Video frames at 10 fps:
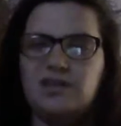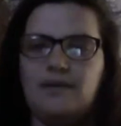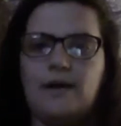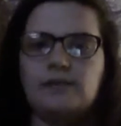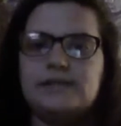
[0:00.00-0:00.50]

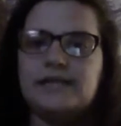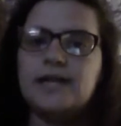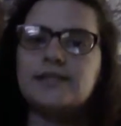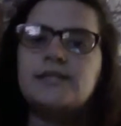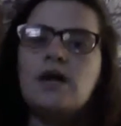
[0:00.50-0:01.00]
to about
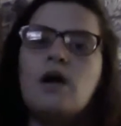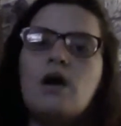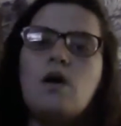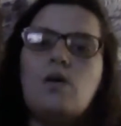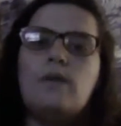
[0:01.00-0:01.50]
6
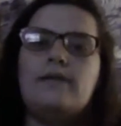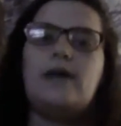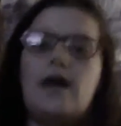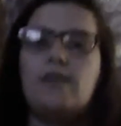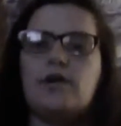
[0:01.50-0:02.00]

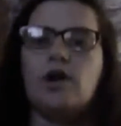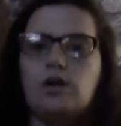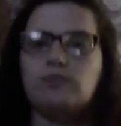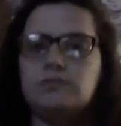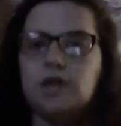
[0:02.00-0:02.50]
when the
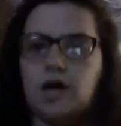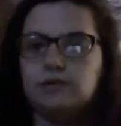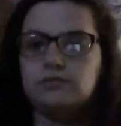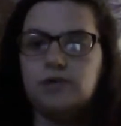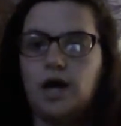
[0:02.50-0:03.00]
other
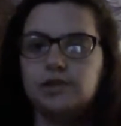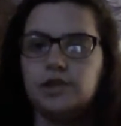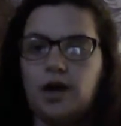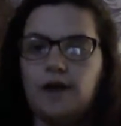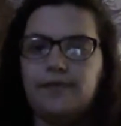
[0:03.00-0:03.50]

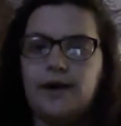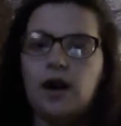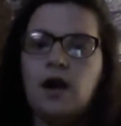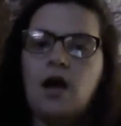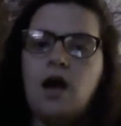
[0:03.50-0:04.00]
doctor got
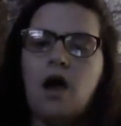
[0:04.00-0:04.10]
there.